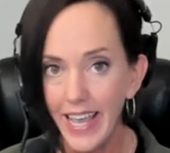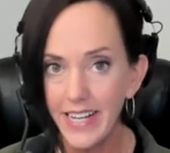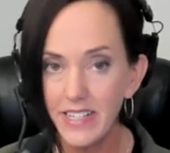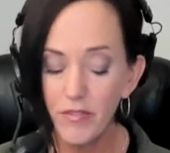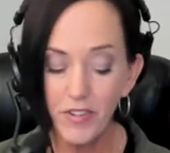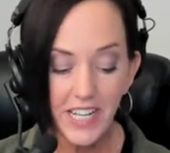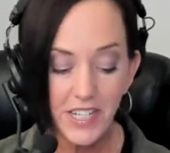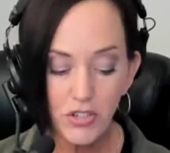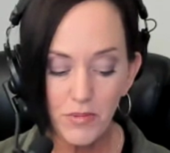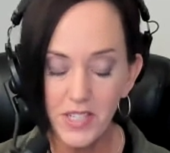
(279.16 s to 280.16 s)
and different
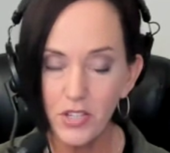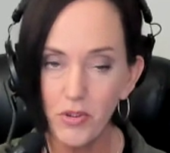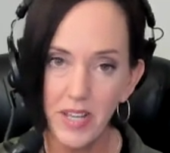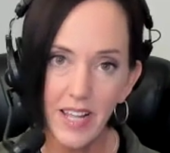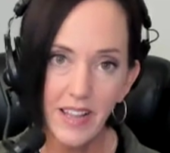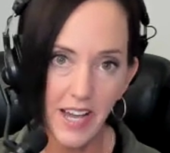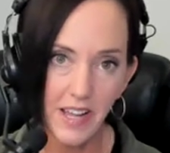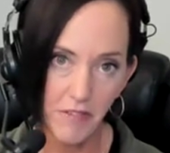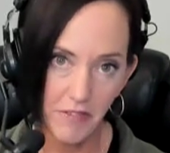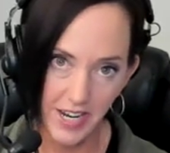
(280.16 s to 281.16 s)
instruments create
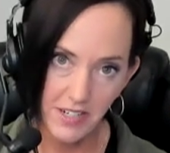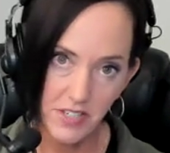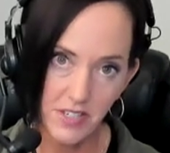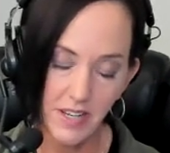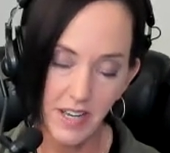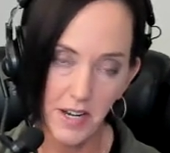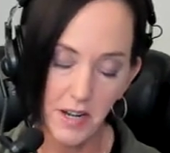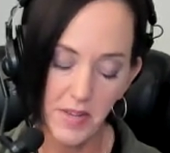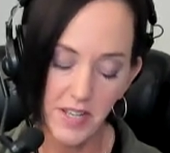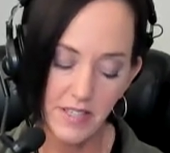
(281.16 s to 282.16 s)
that effect.
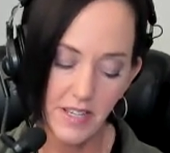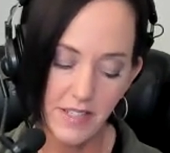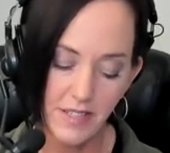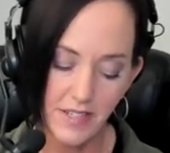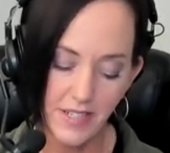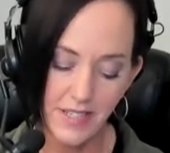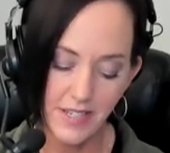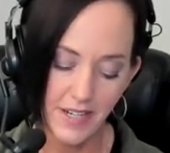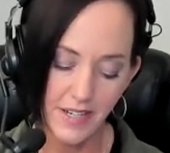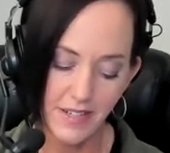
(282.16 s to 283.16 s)
It's
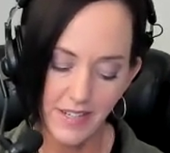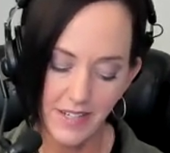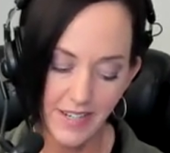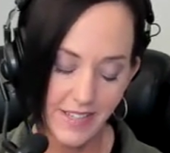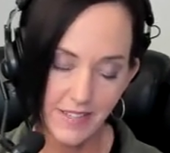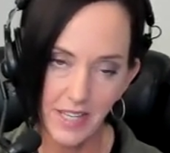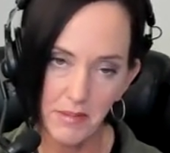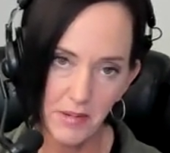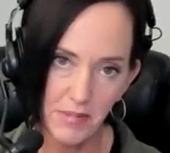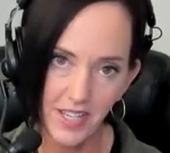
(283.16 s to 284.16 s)
not the
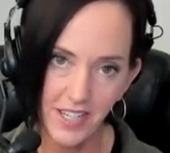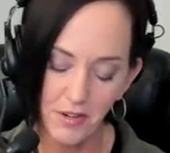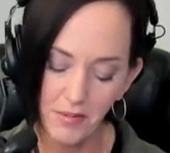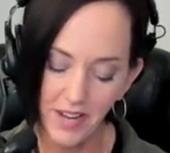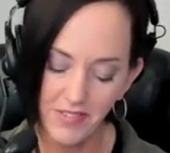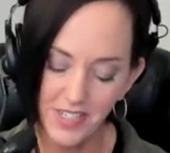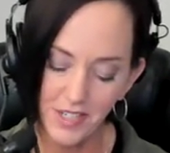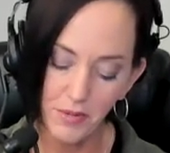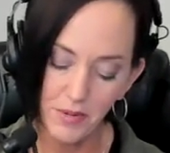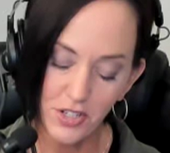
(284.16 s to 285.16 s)
same on a piano. We have to
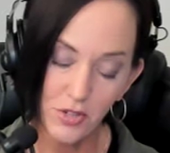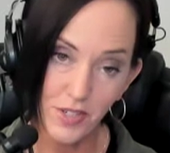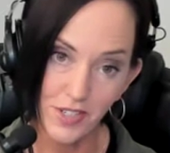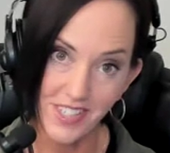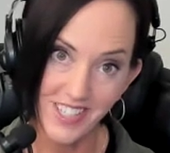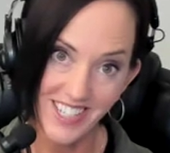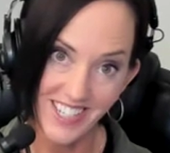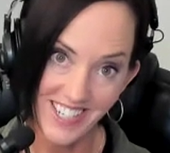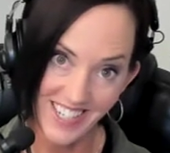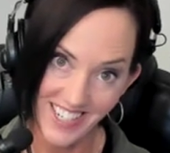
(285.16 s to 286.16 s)
deal with trills.
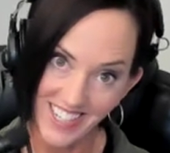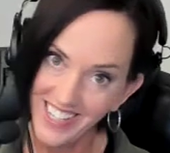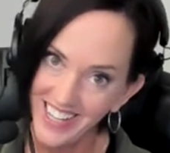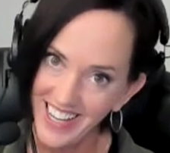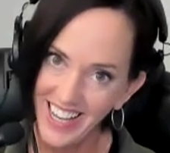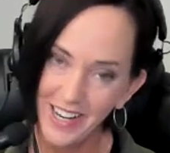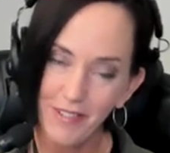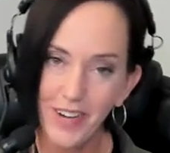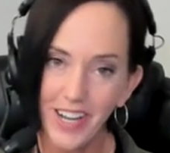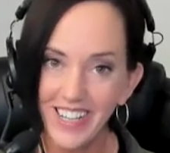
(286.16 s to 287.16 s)
And
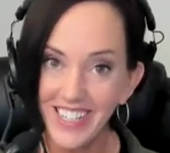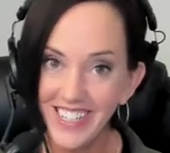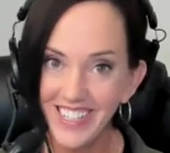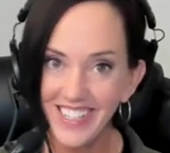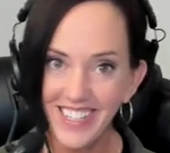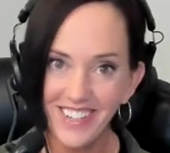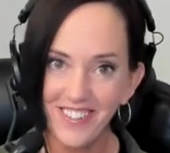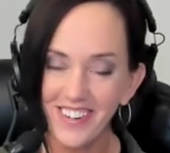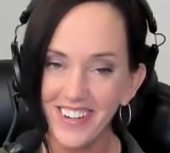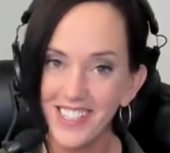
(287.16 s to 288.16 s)
a violin
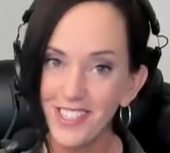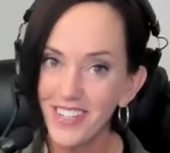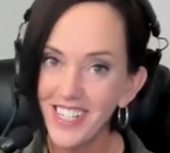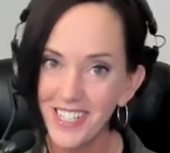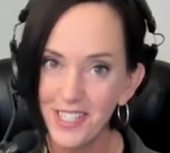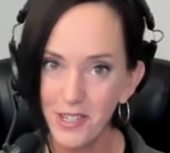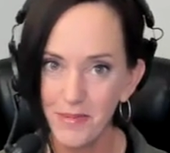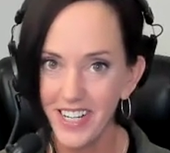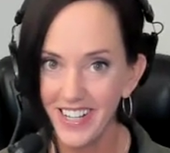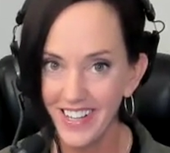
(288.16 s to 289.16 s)
or a stringed
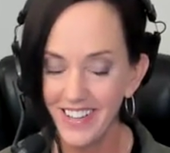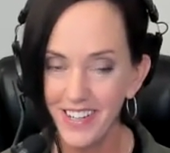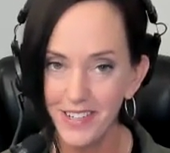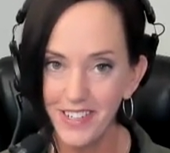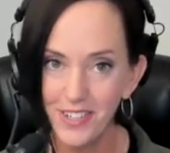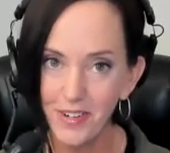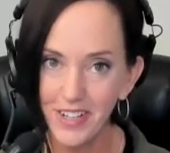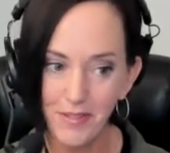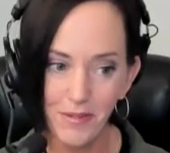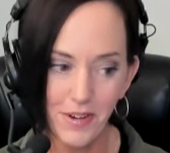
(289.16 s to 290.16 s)
instrument can
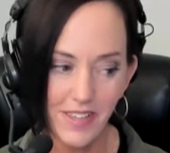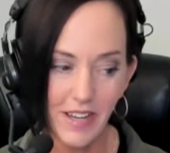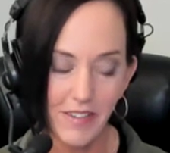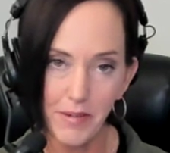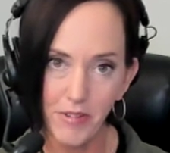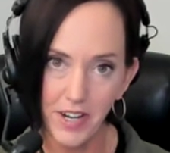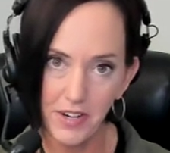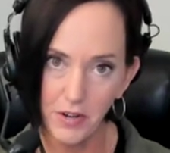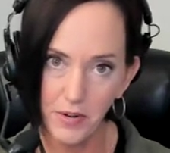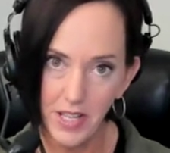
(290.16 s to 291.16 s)
totally work that
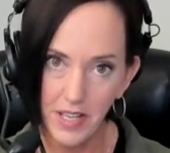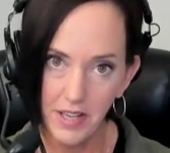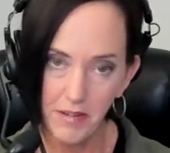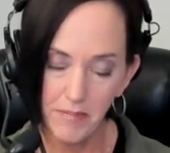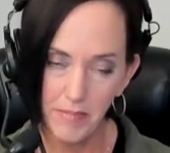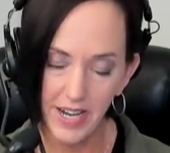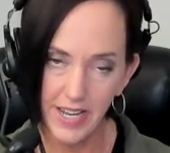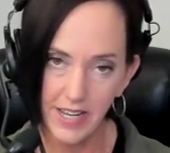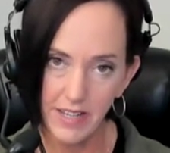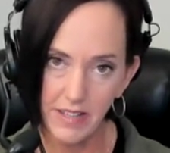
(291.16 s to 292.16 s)
vibrato
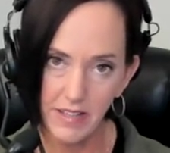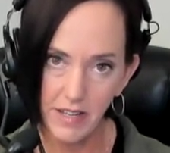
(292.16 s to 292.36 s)
by,